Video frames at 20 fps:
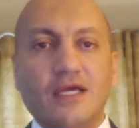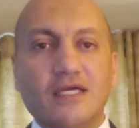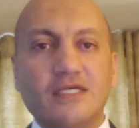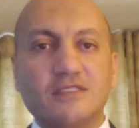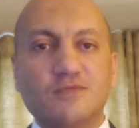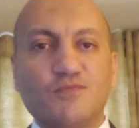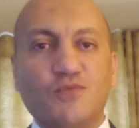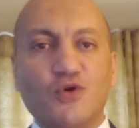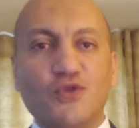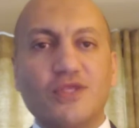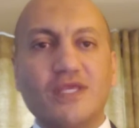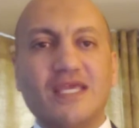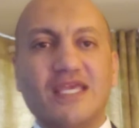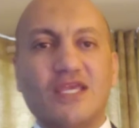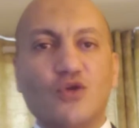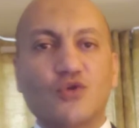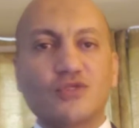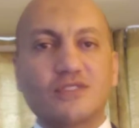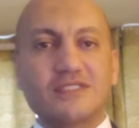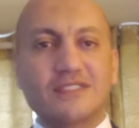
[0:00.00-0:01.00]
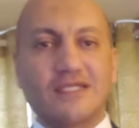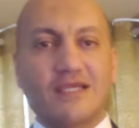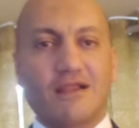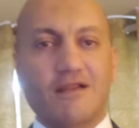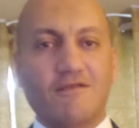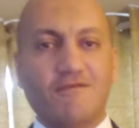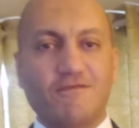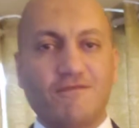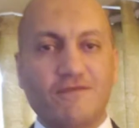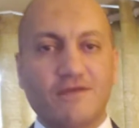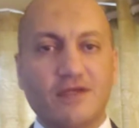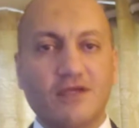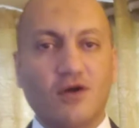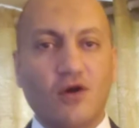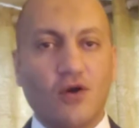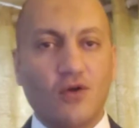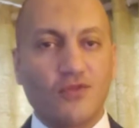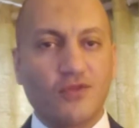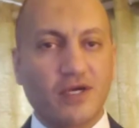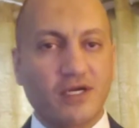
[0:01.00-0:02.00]
Is putting yourself
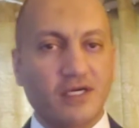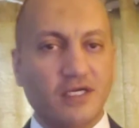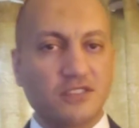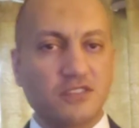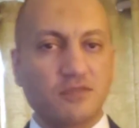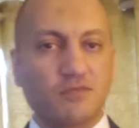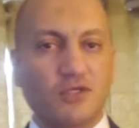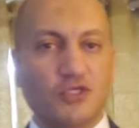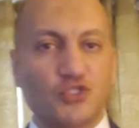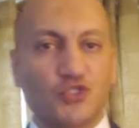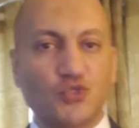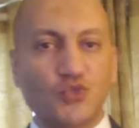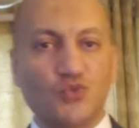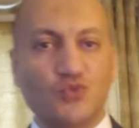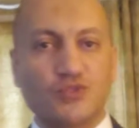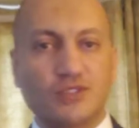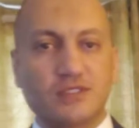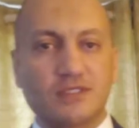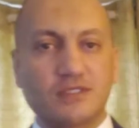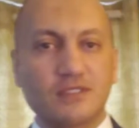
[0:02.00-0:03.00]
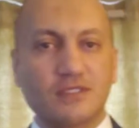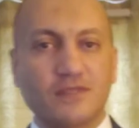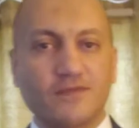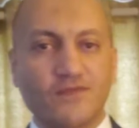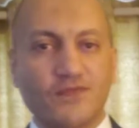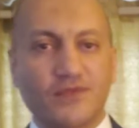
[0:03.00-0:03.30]
on the customer's shoes